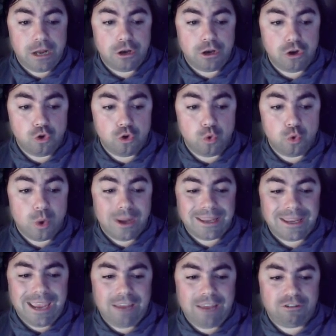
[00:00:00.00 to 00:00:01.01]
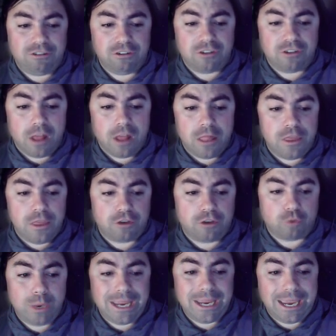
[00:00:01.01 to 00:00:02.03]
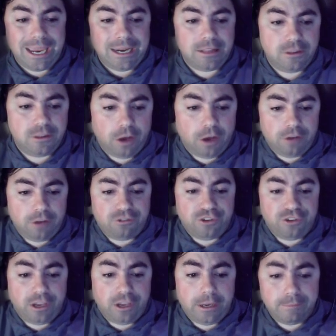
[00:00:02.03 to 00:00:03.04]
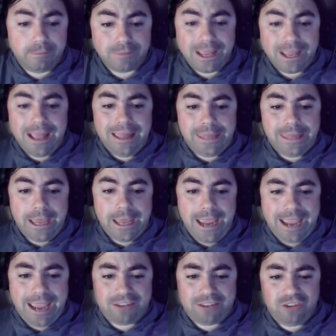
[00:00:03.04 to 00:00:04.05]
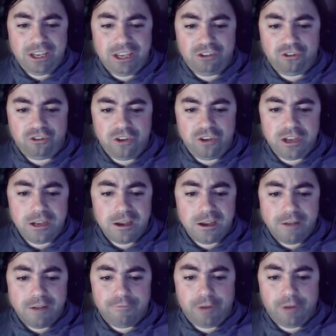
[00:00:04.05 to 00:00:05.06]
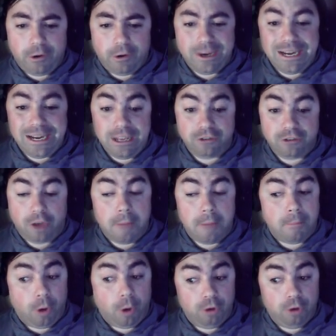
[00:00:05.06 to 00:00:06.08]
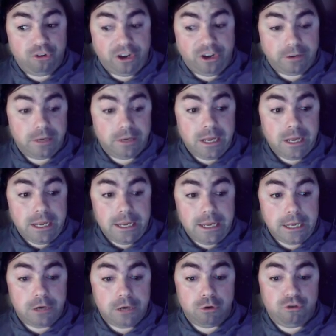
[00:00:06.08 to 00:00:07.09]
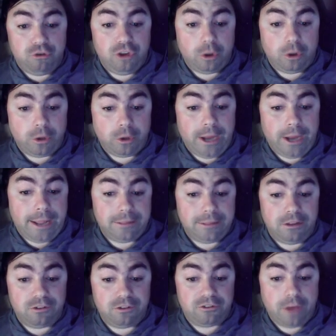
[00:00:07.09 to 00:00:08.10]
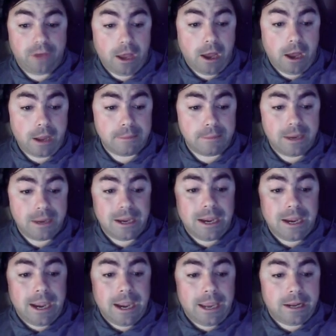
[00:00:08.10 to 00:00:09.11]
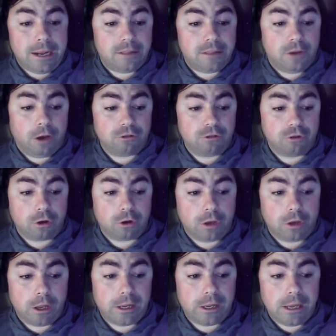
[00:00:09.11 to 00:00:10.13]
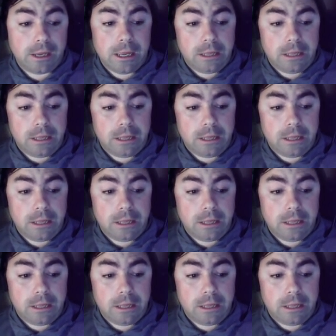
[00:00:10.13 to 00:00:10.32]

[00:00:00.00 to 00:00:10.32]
new cases this week. And it does say the XEC variant is emerging in New Zealand at this time. And it does look like,